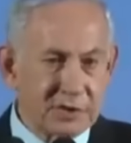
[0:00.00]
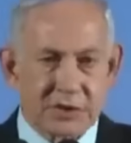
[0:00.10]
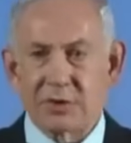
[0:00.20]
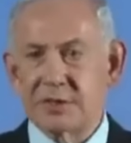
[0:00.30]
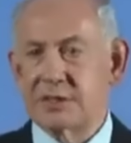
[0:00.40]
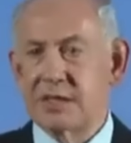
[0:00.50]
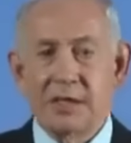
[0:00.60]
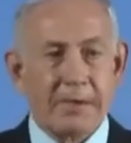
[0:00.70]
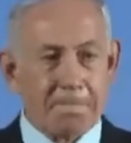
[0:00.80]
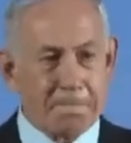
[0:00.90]
So it's
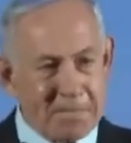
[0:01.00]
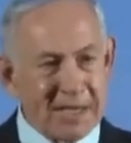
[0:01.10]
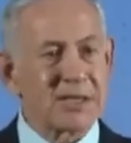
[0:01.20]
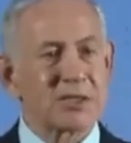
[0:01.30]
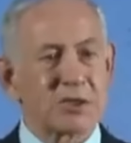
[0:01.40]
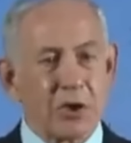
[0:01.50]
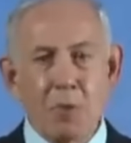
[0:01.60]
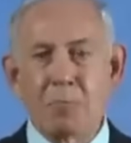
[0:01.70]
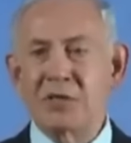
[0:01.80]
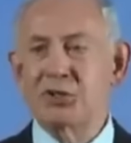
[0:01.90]
the biggest
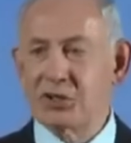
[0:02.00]
open